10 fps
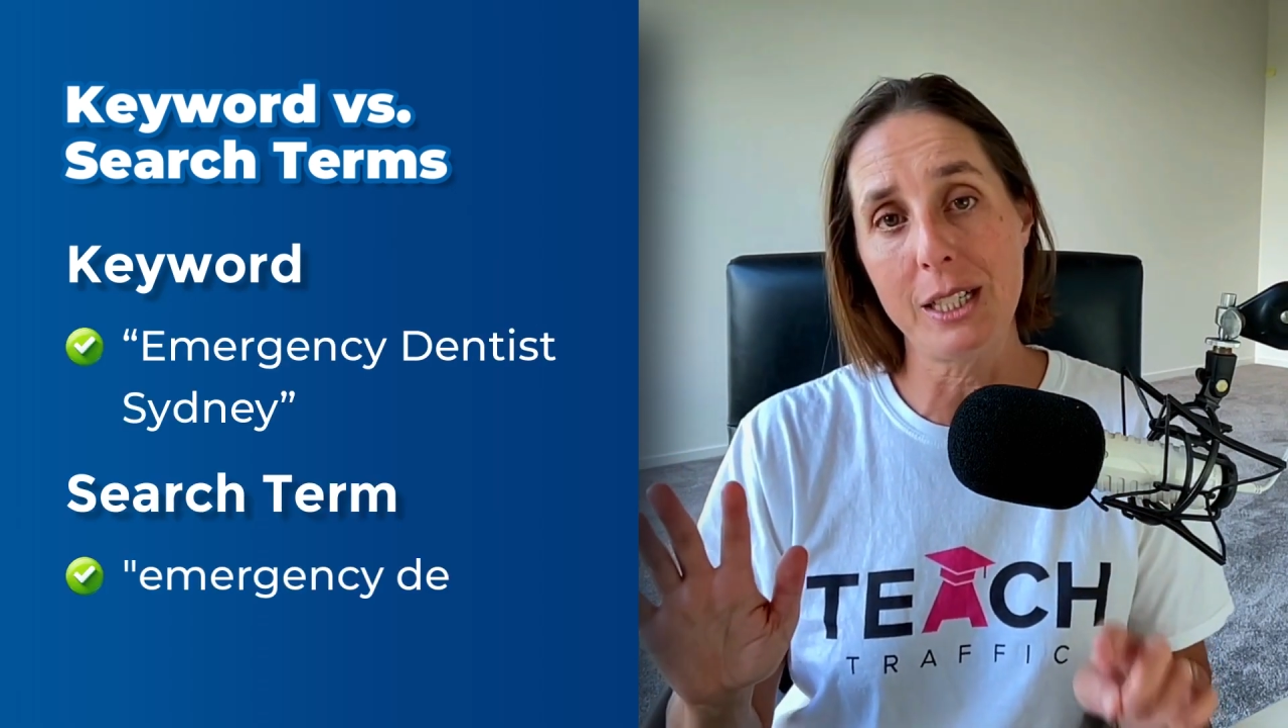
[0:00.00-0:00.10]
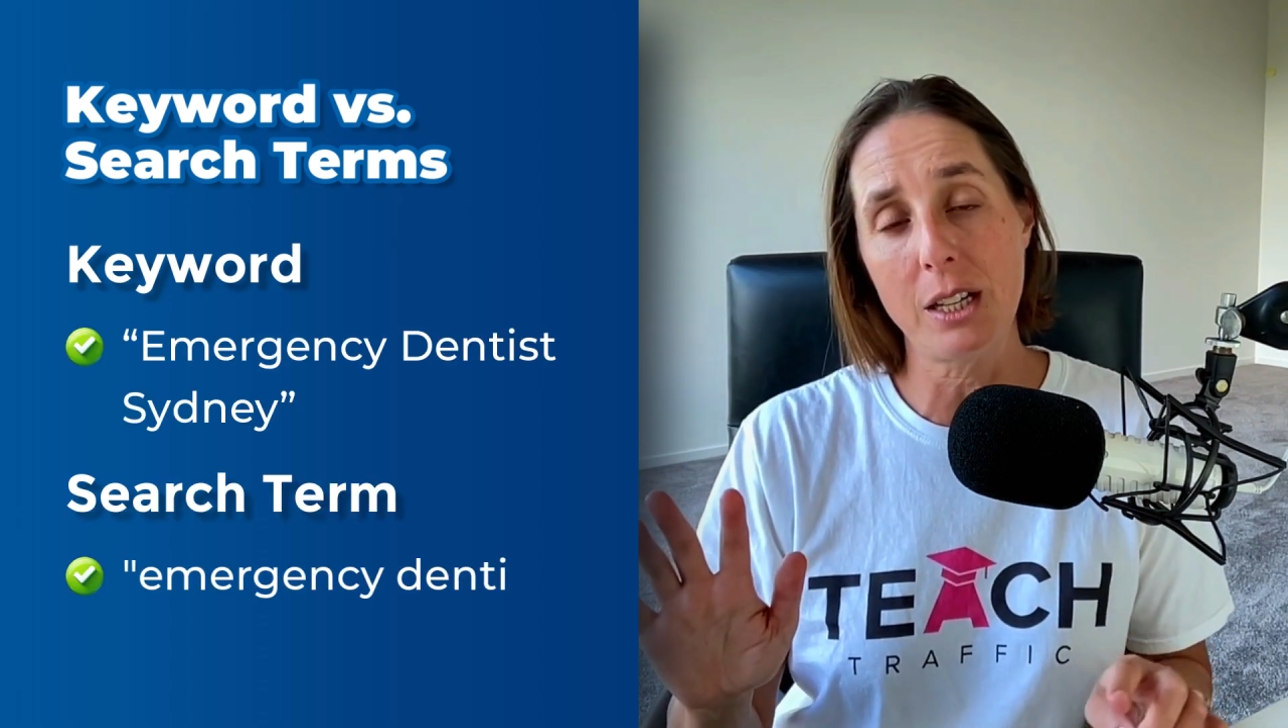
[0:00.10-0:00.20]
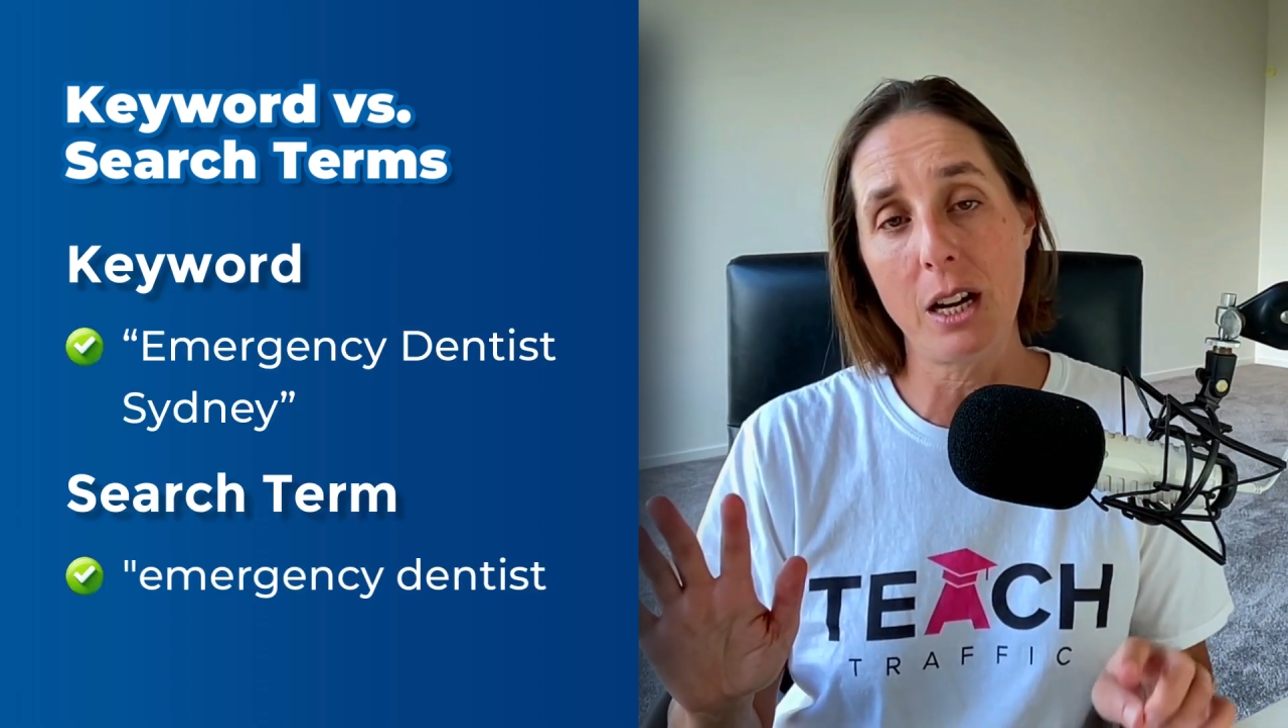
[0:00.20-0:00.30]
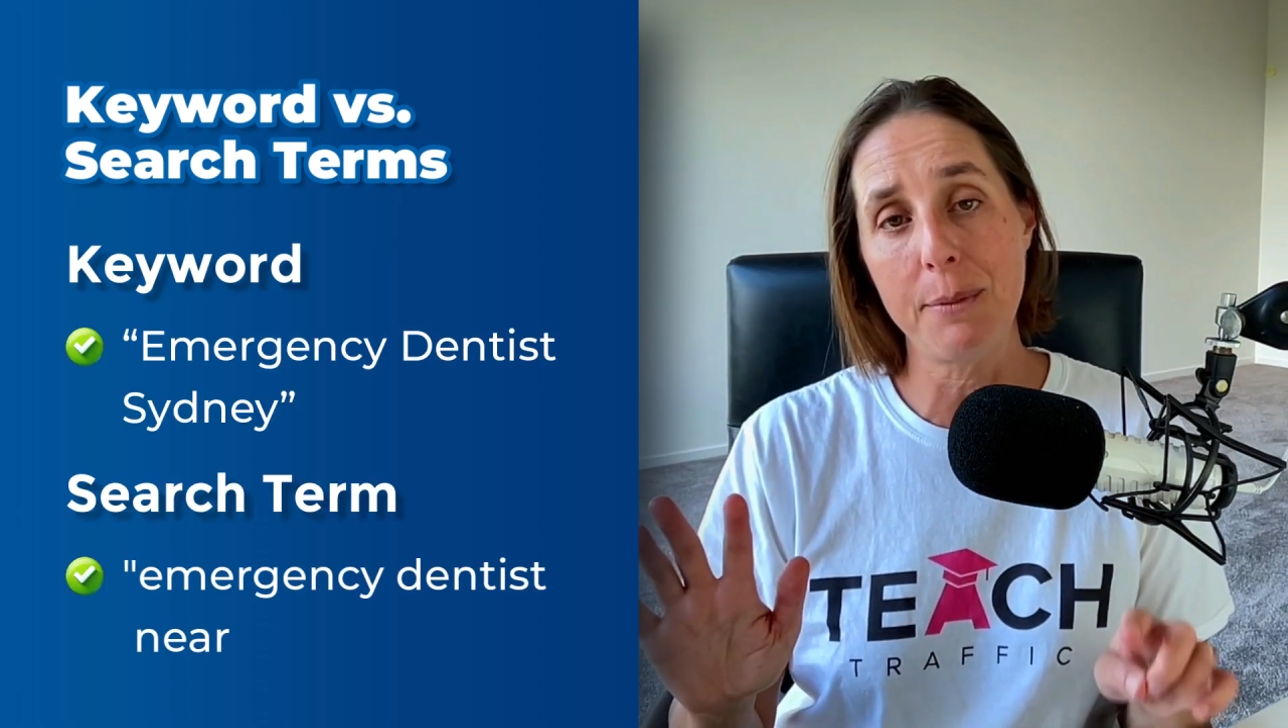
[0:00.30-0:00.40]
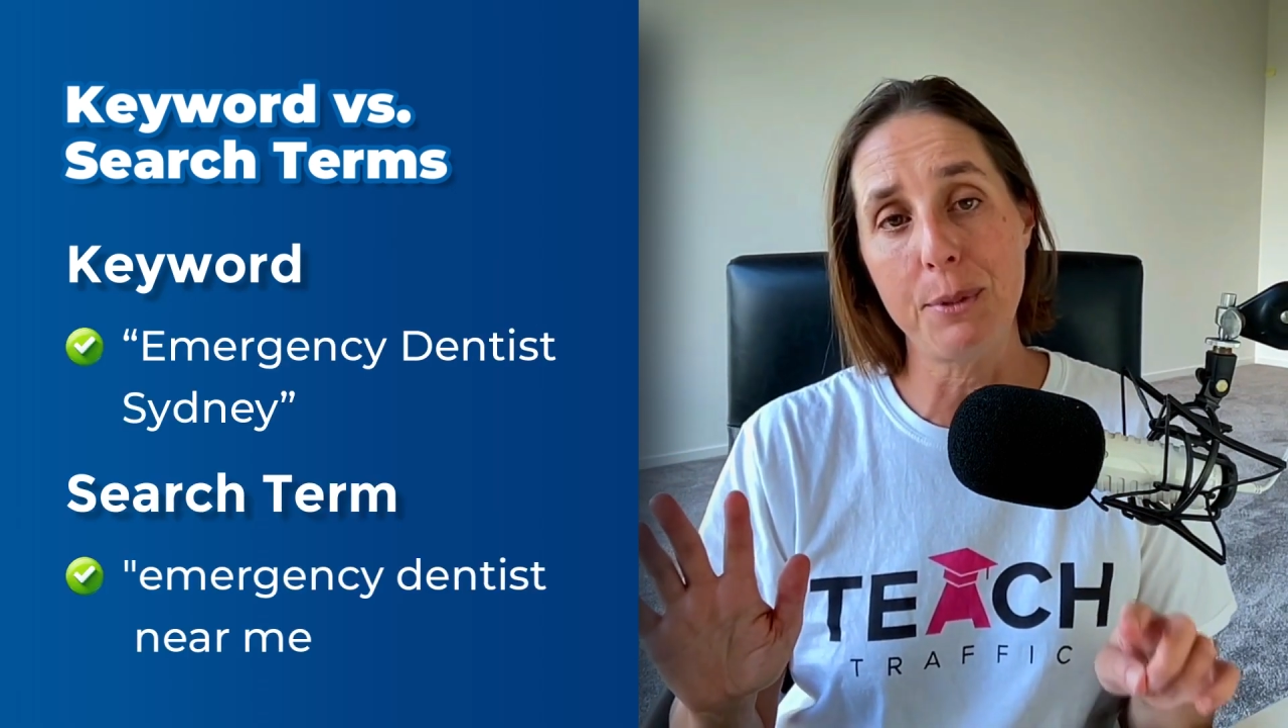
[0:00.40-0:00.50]

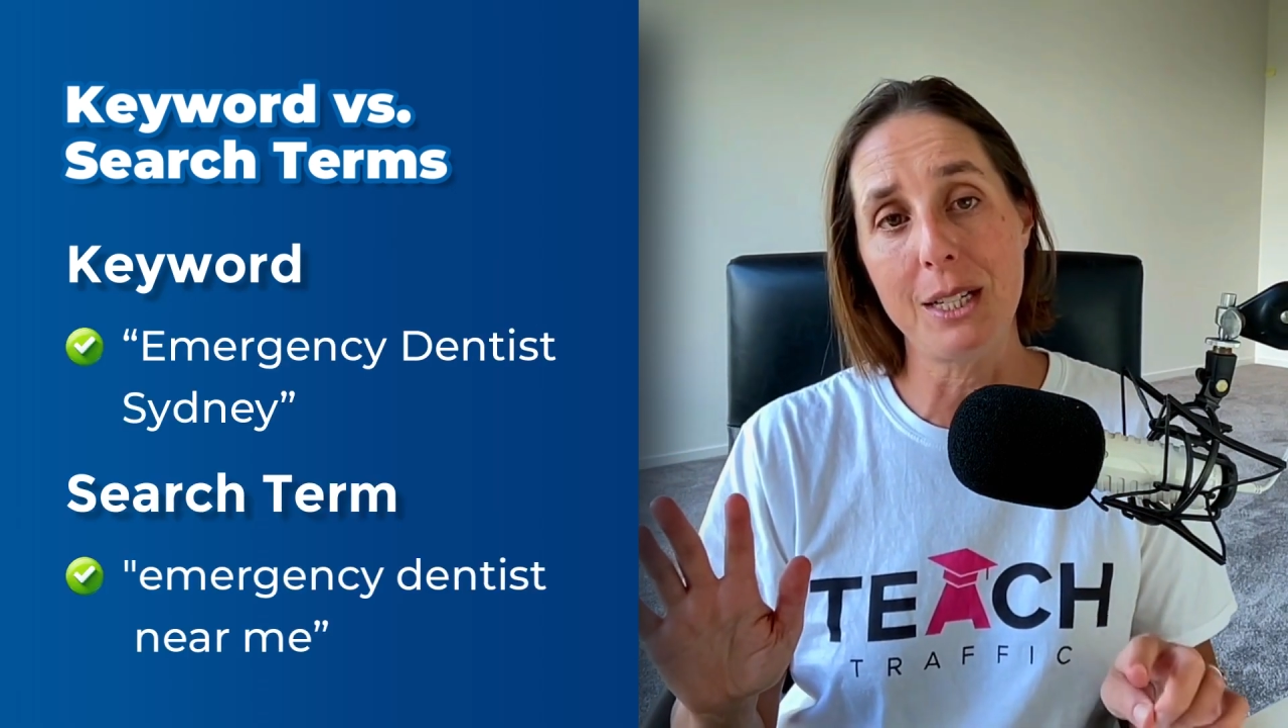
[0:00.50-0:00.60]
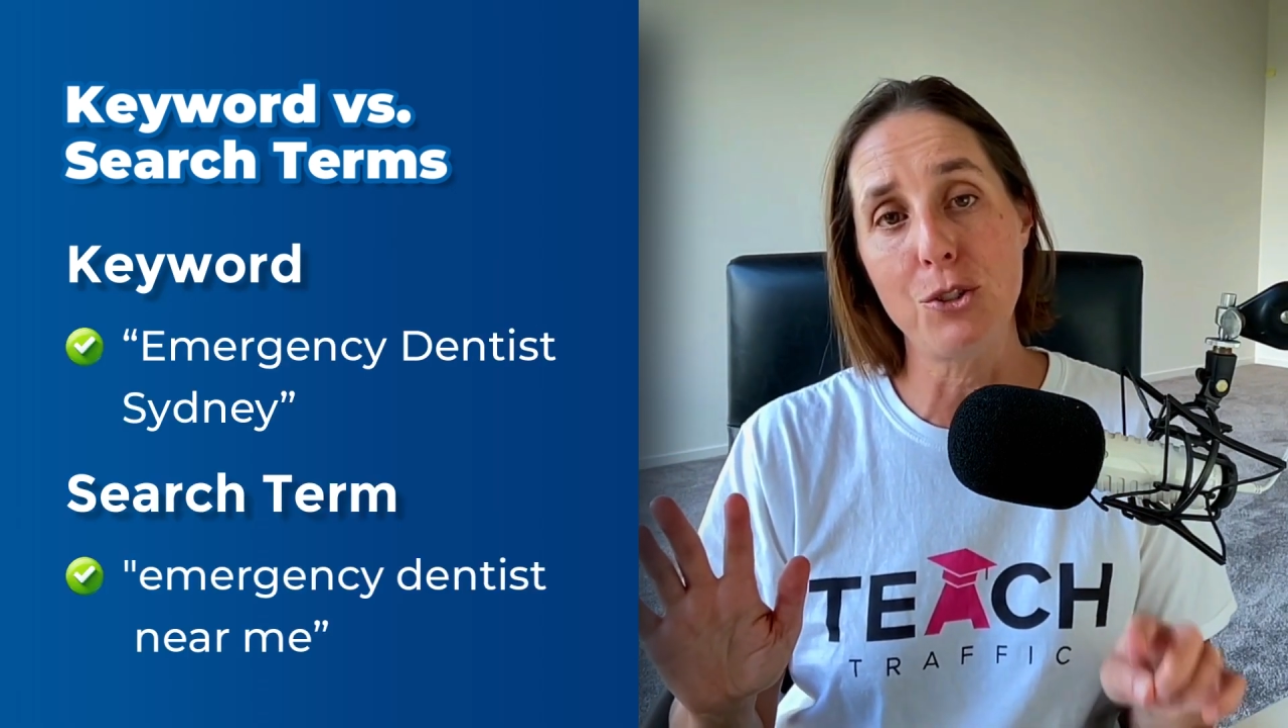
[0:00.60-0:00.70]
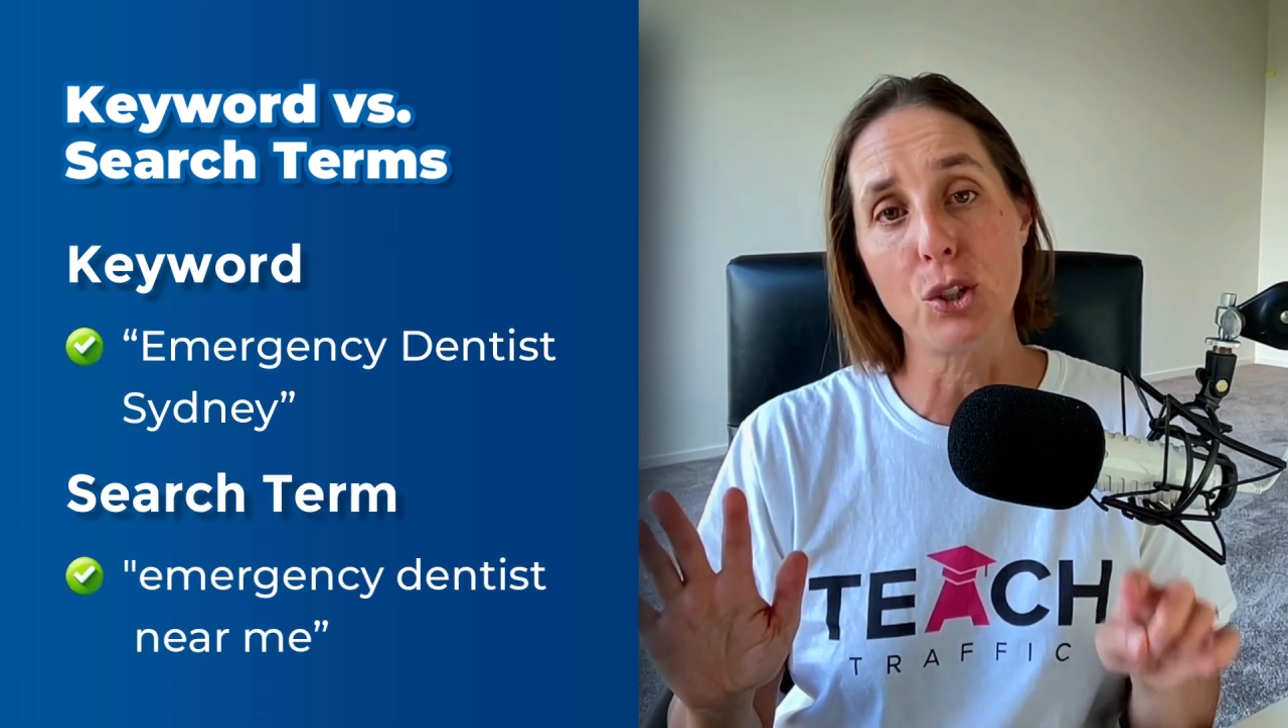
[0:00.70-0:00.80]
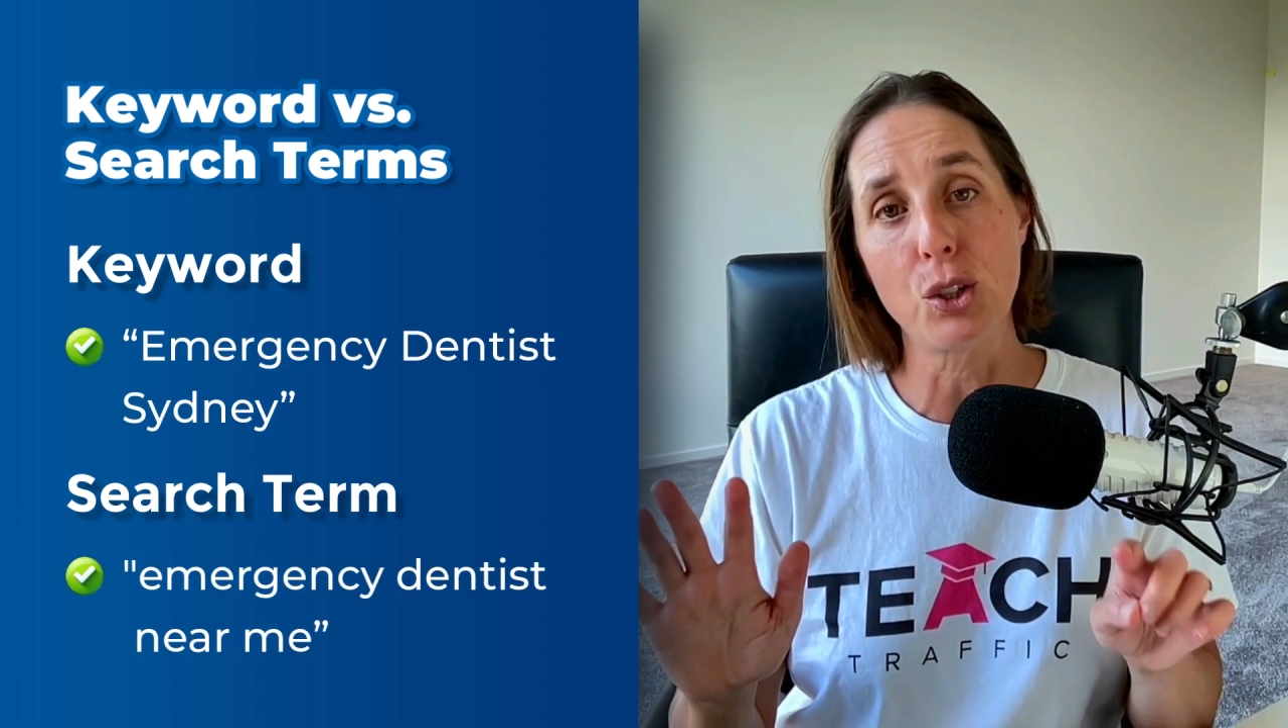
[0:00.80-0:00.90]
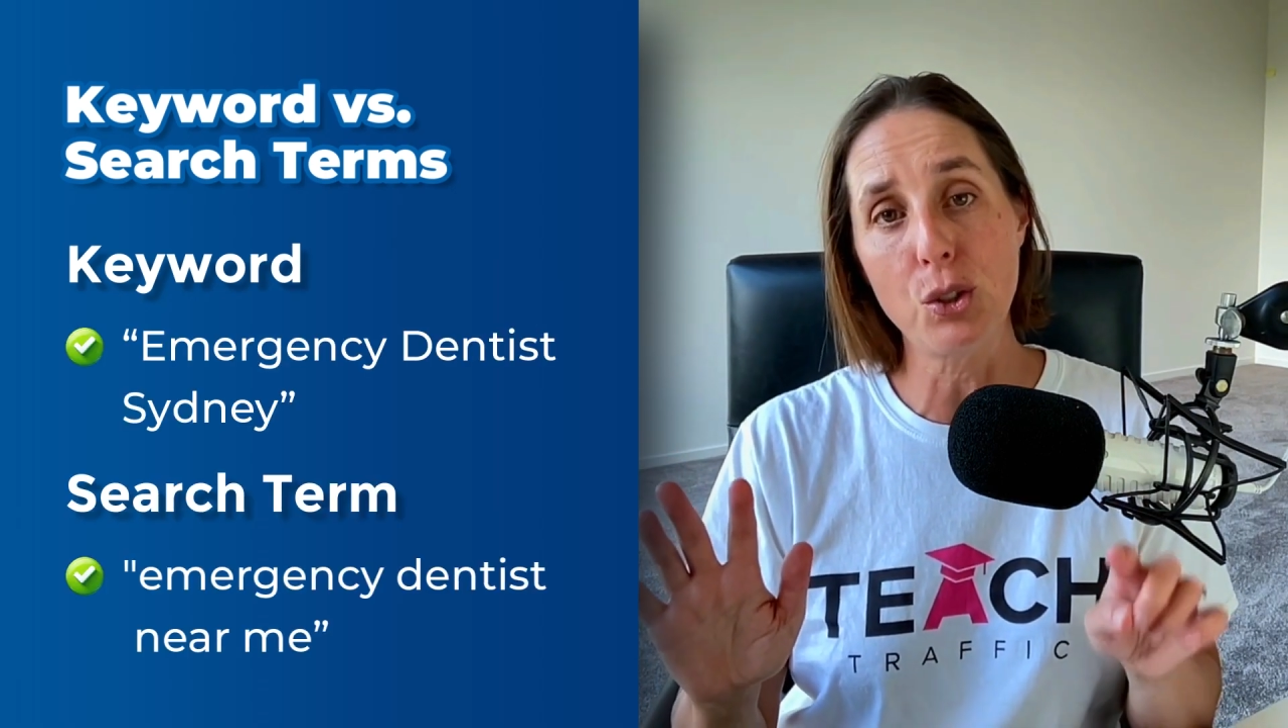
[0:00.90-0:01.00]
typed into